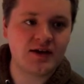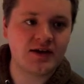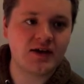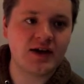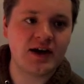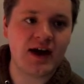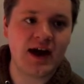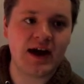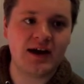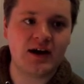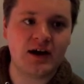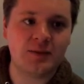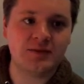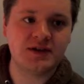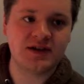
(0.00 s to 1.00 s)
you're going to head
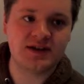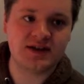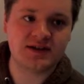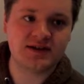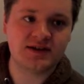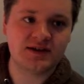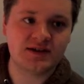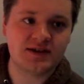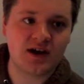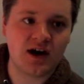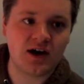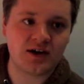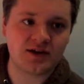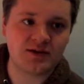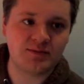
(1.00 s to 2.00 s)
up to this
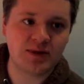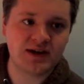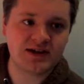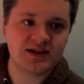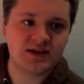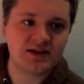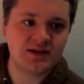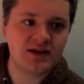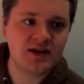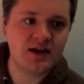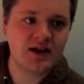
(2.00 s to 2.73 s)
Songs button